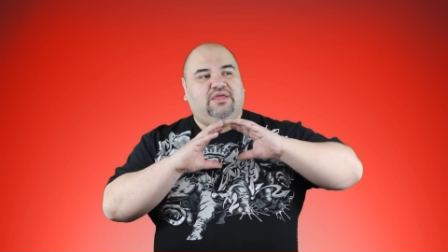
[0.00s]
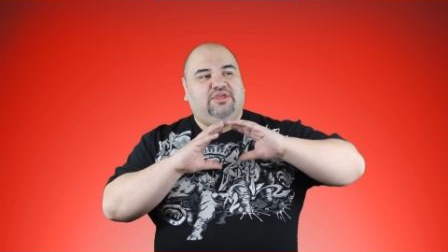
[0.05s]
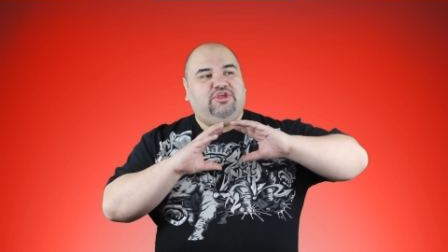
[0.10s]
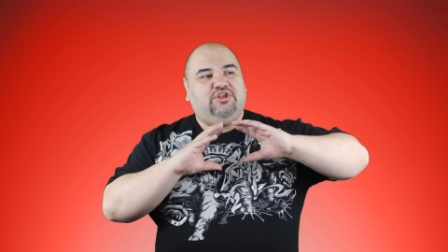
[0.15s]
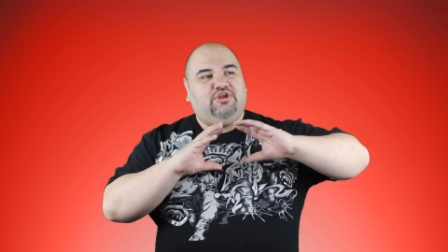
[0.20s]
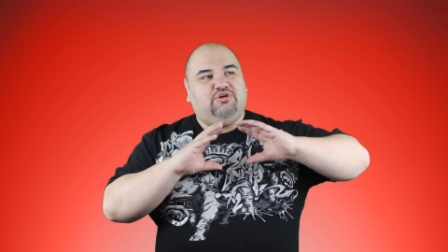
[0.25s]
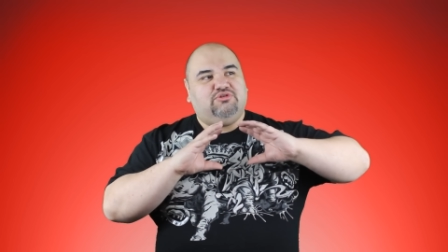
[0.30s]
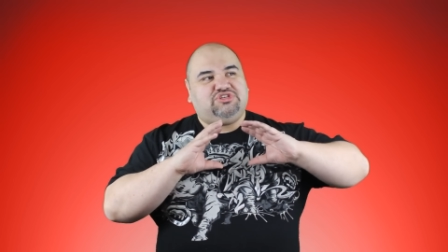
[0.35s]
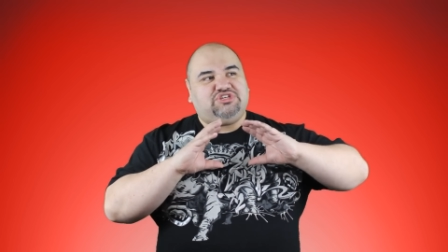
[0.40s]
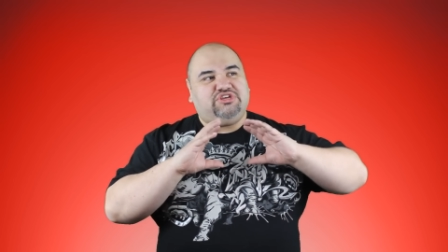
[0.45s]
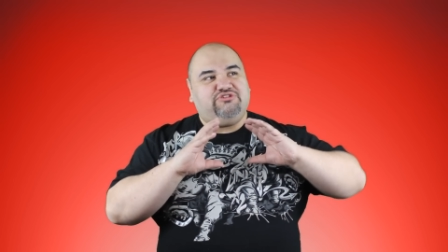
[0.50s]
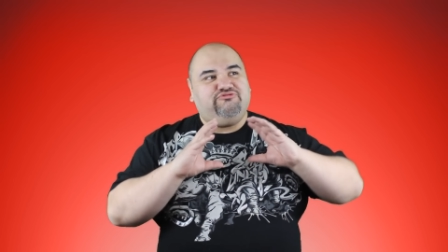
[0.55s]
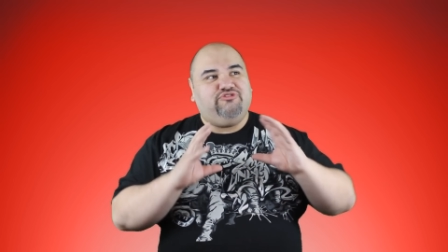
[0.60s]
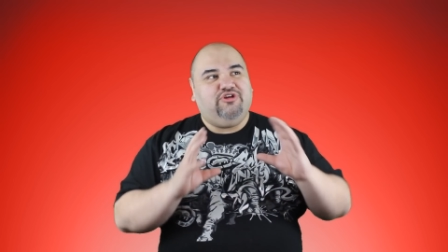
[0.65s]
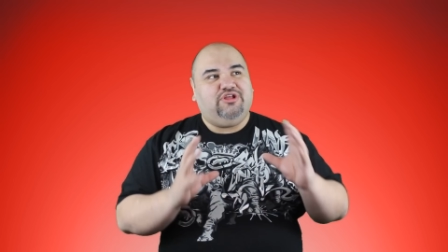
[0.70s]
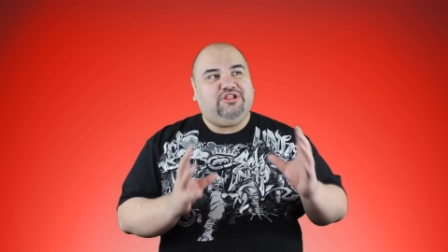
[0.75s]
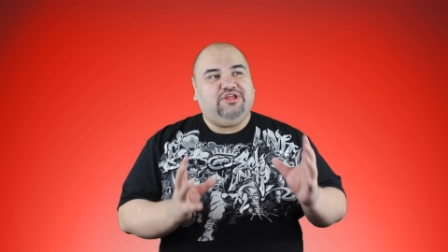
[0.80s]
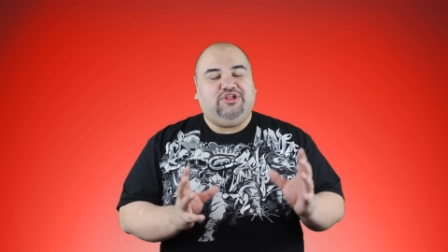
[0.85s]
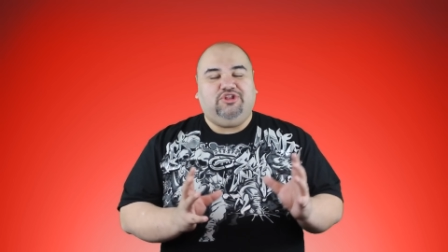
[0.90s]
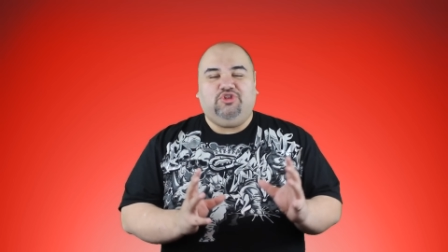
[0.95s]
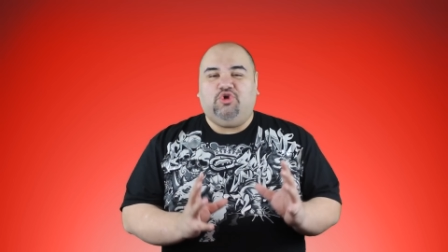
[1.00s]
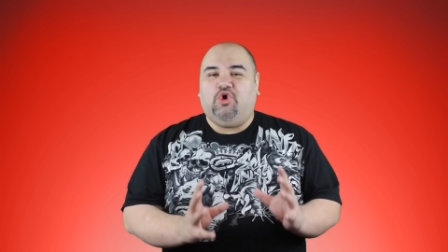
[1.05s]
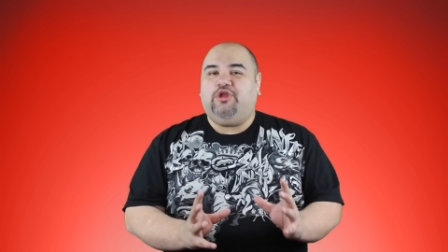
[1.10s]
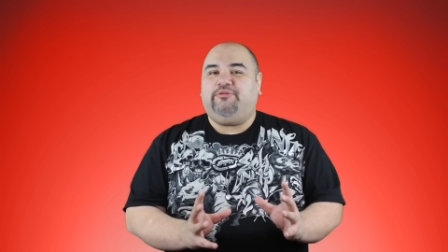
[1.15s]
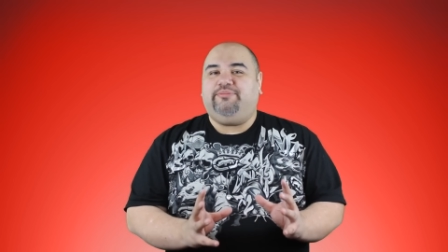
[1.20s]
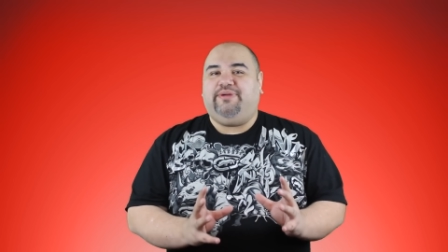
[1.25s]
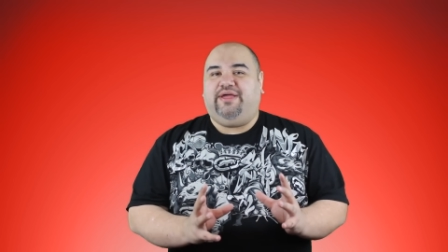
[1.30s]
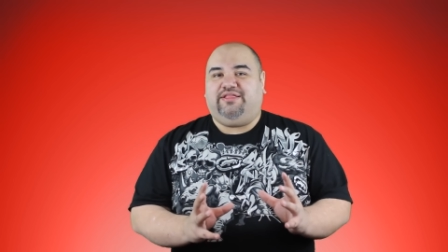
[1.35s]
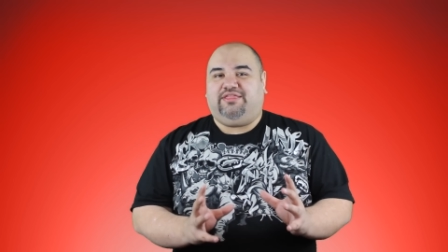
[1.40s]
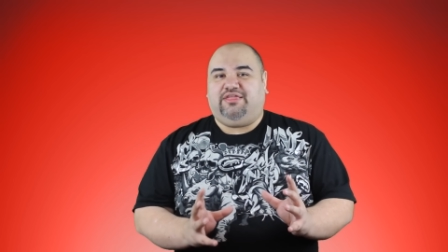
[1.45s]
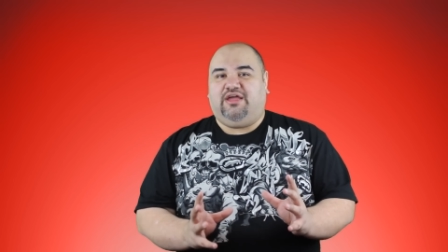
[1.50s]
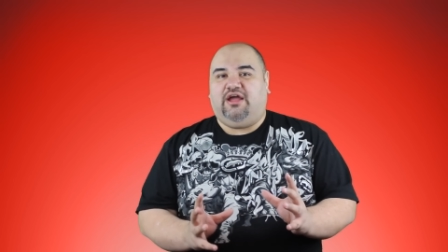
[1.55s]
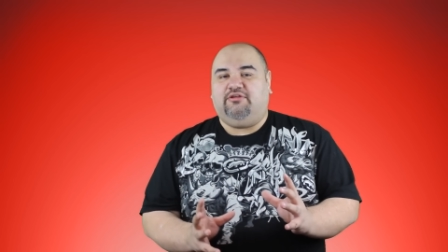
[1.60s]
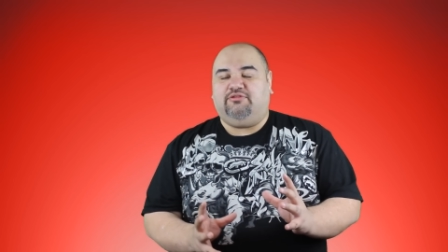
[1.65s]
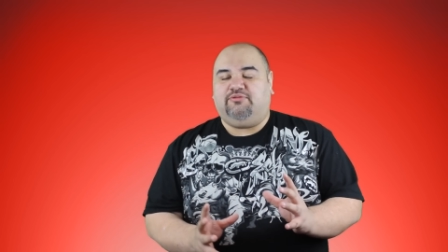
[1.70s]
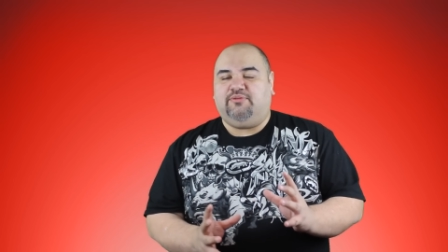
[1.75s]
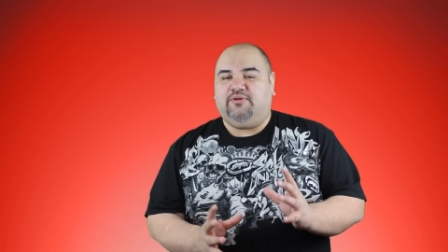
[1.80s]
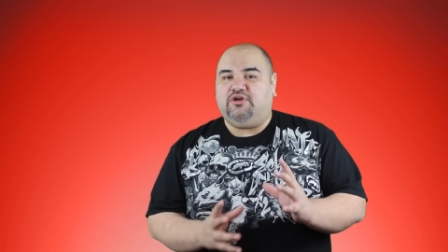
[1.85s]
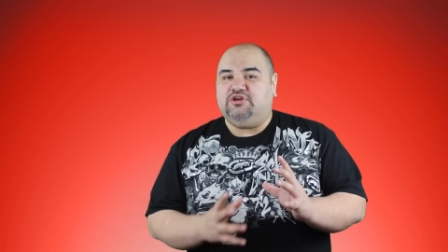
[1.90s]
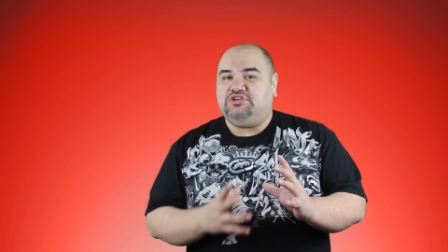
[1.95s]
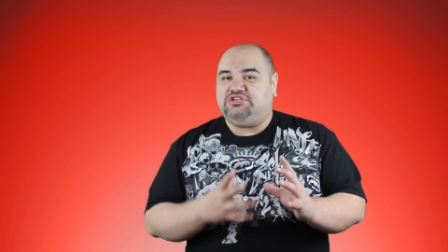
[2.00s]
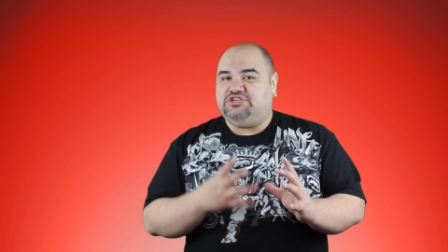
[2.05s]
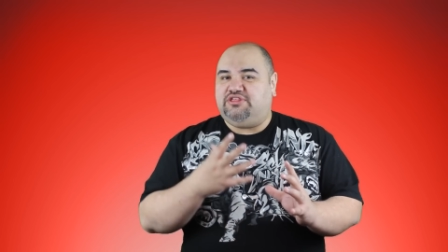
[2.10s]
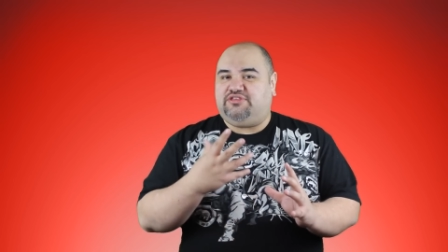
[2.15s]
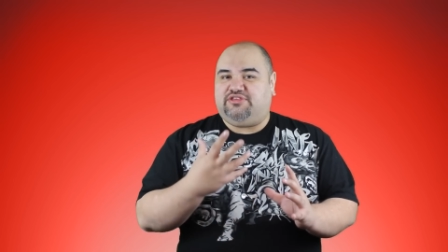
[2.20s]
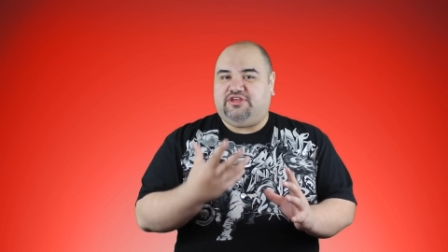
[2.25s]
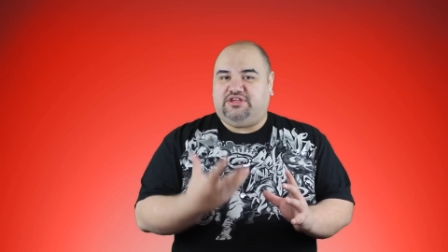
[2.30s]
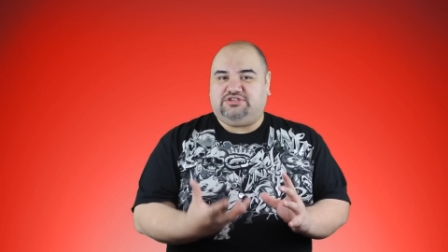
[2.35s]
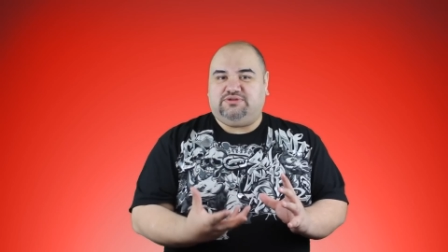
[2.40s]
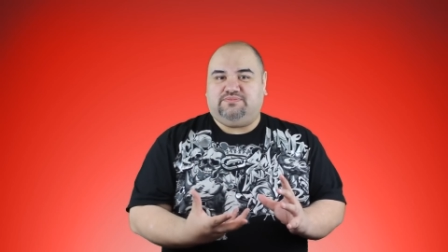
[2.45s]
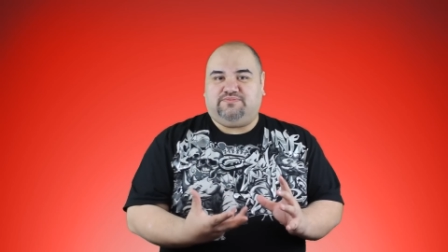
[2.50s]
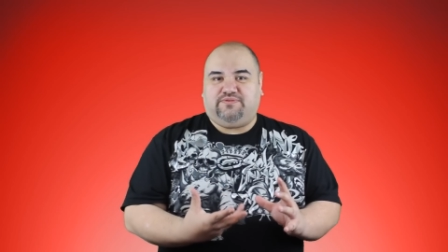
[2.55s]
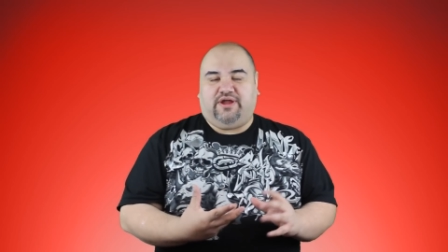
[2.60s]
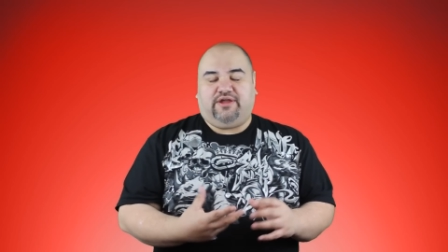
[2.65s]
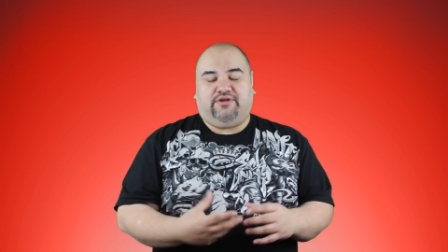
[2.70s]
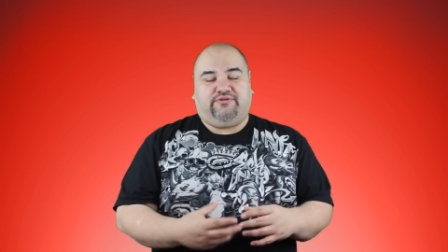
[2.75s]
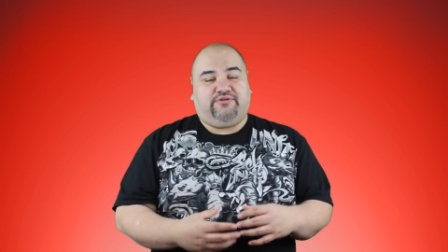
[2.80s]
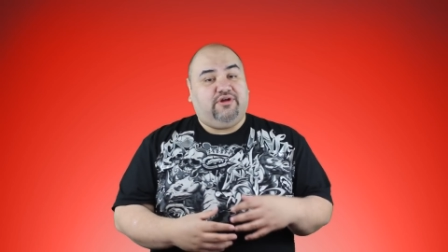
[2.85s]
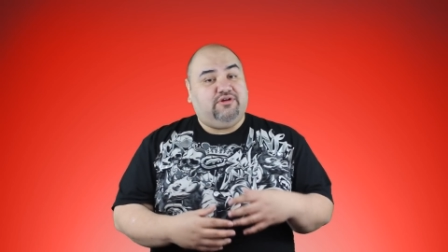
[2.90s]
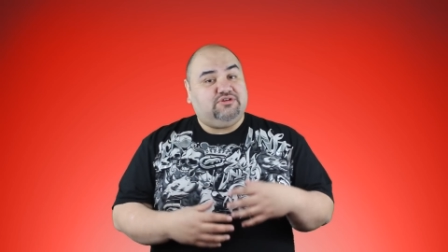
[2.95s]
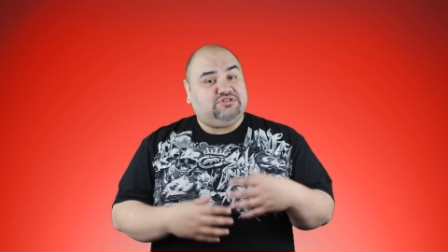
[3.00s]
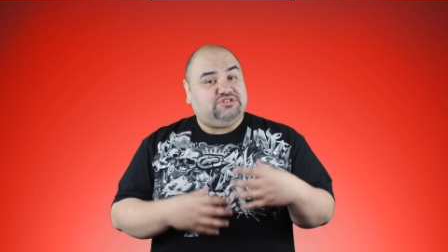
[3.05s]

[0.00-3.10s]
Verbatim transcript: you know, she really annoyed me at times because she's such a bright girl.